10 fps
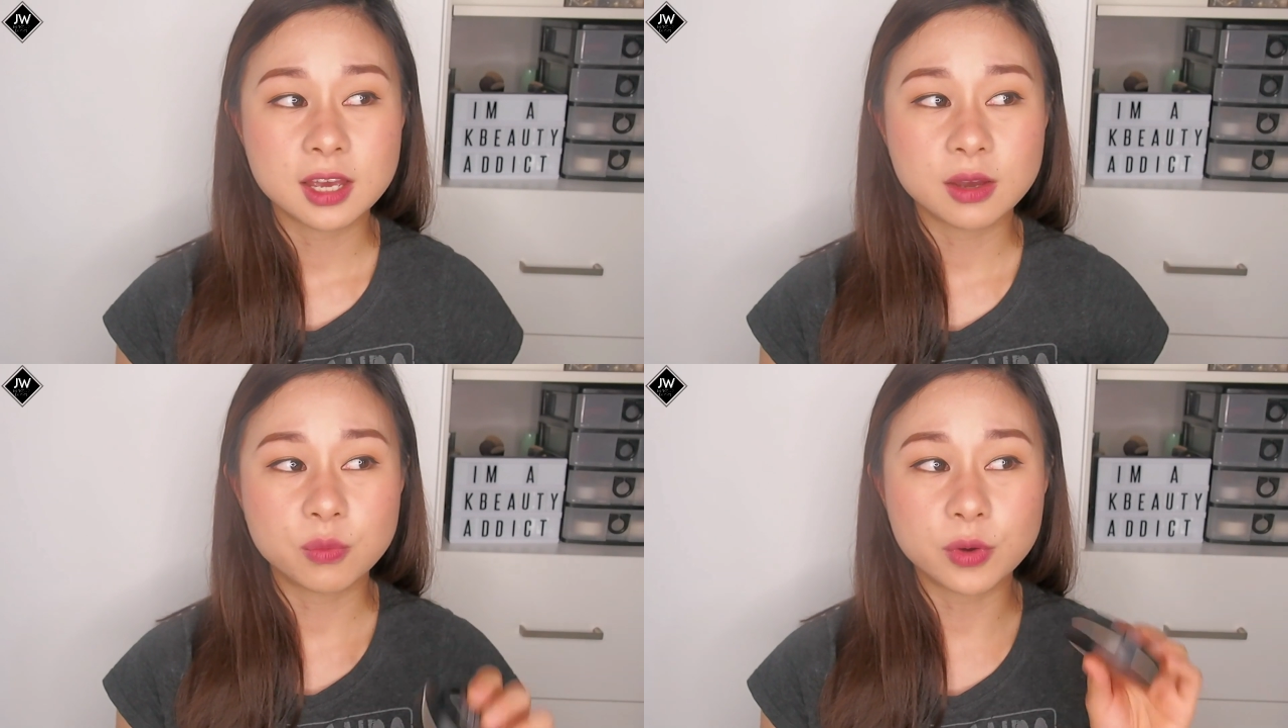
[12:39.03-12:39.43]

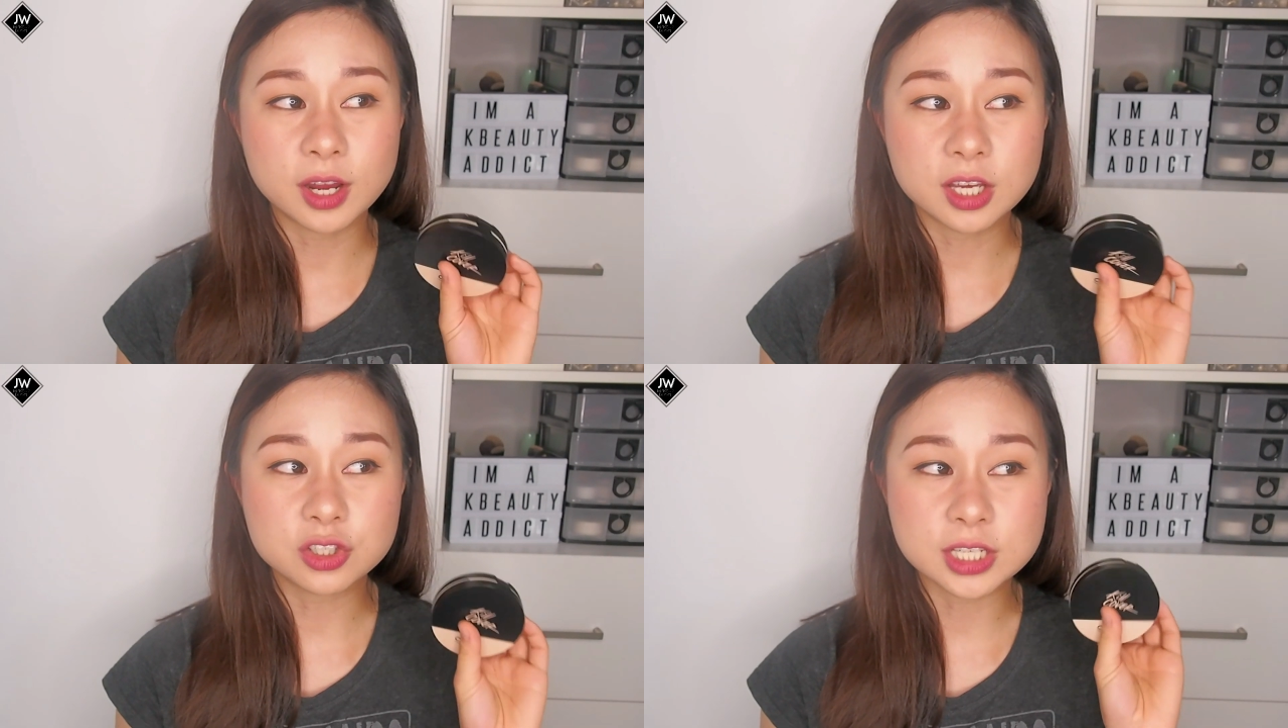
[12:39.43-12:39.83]
when
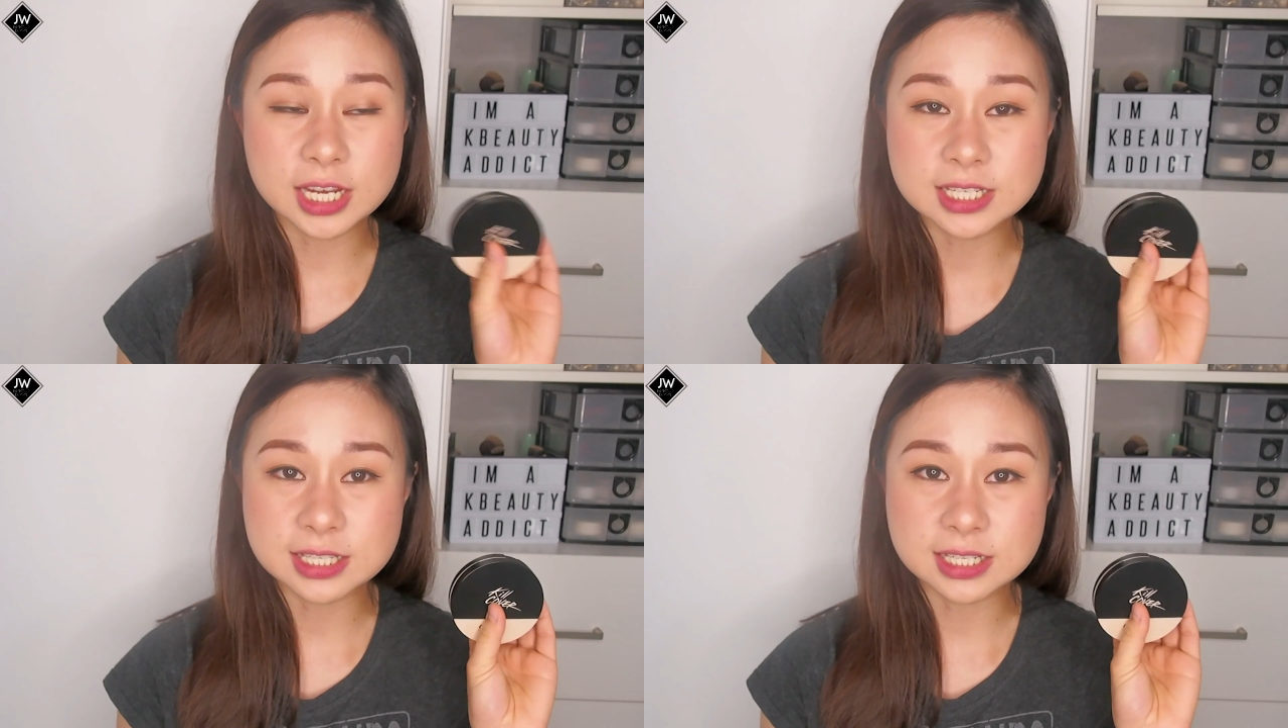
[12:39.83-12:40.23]
I
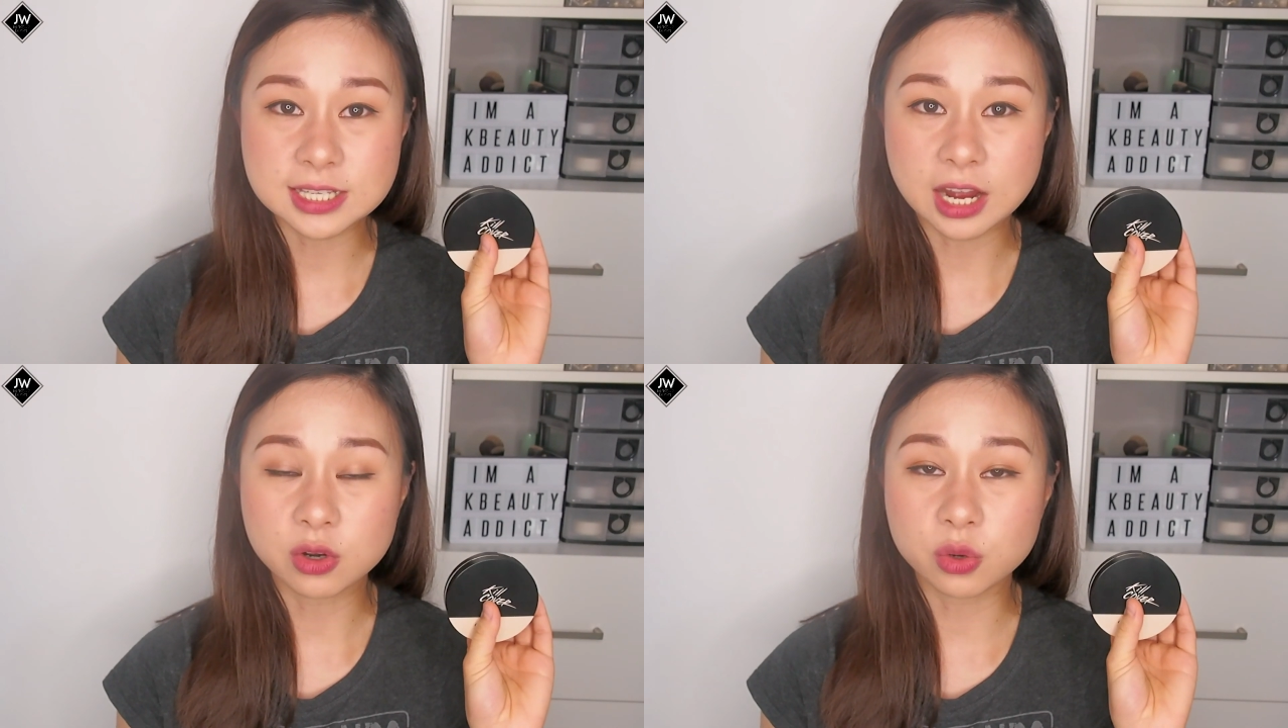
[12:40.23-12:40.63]
test this
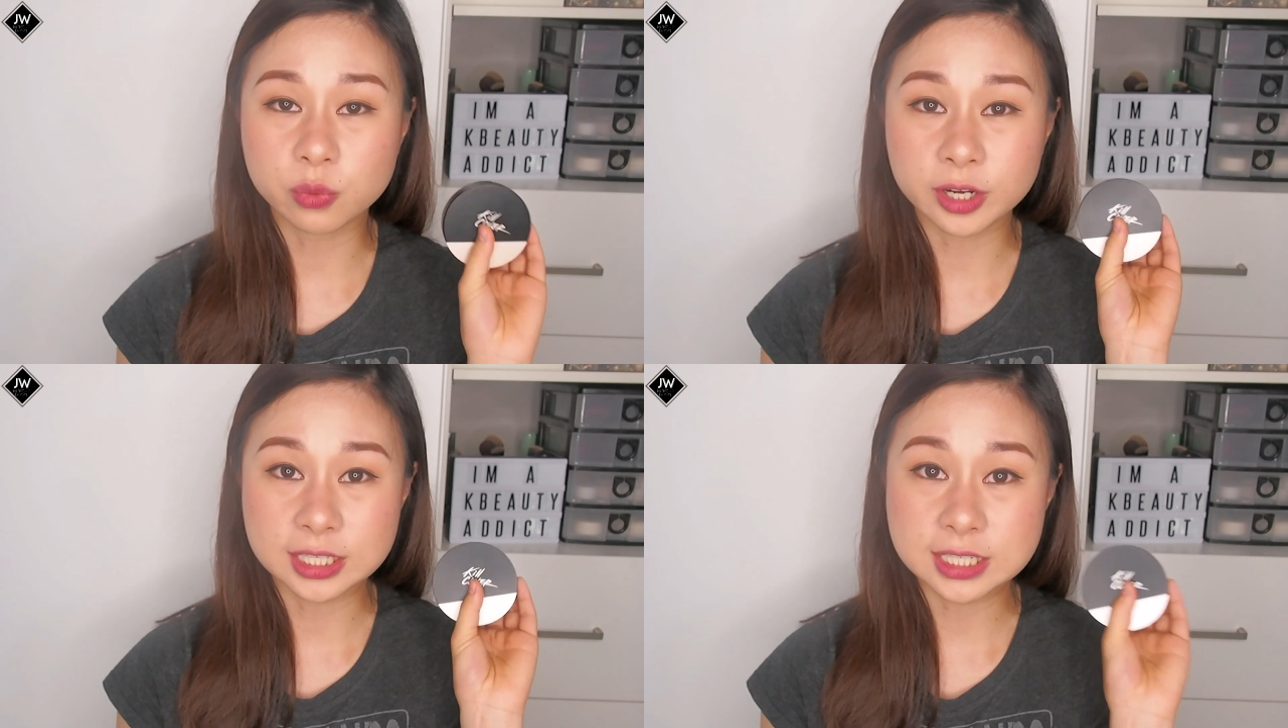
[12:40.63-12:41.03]
out and
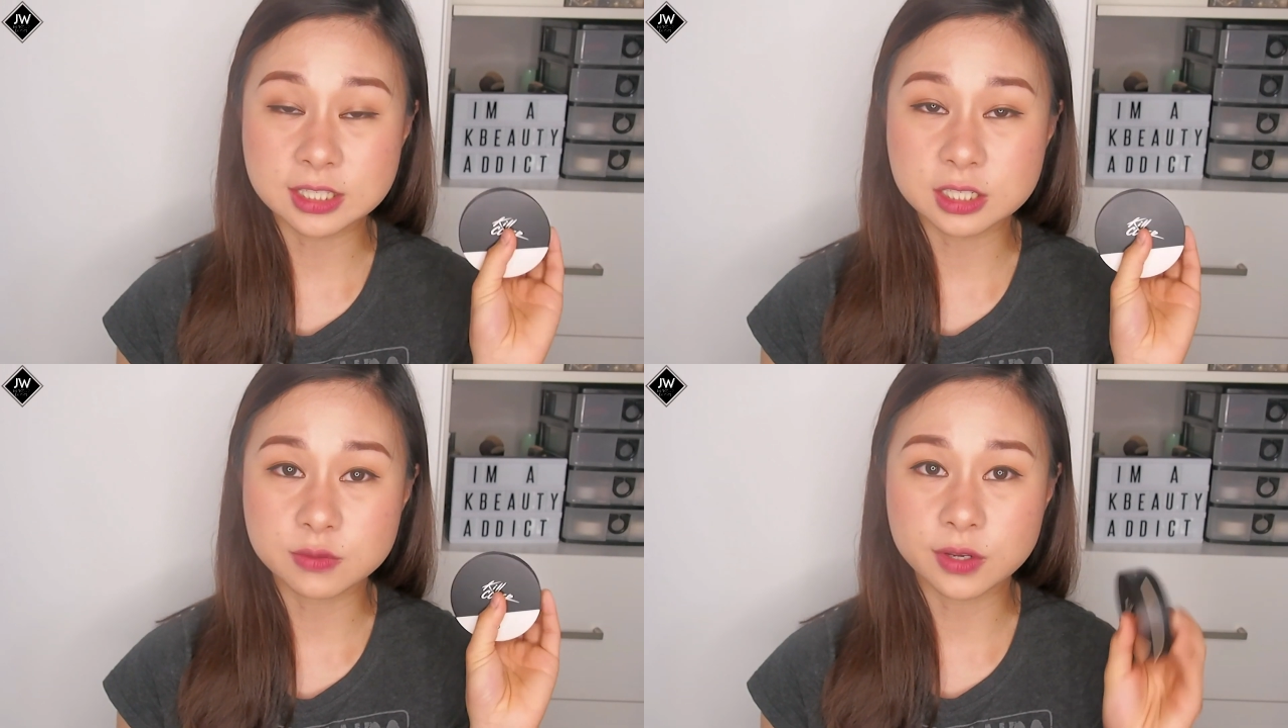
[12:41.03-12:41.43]
when I did
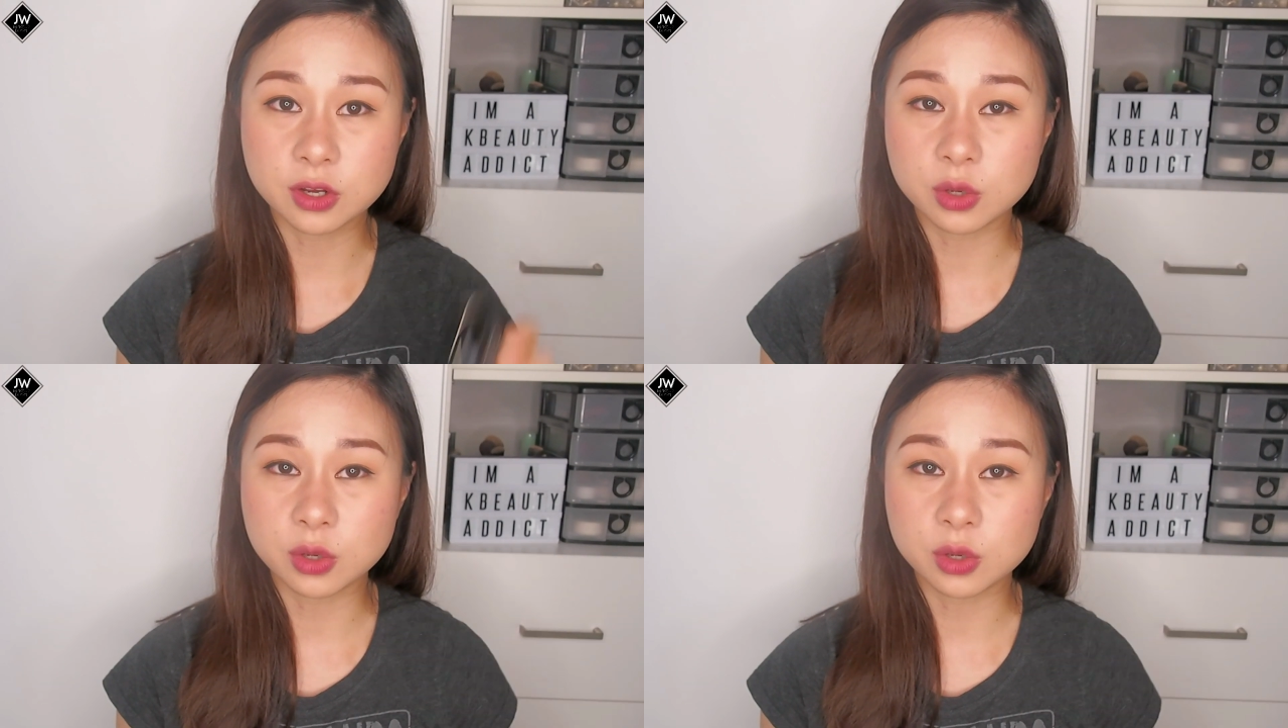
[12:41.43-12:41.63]
this video,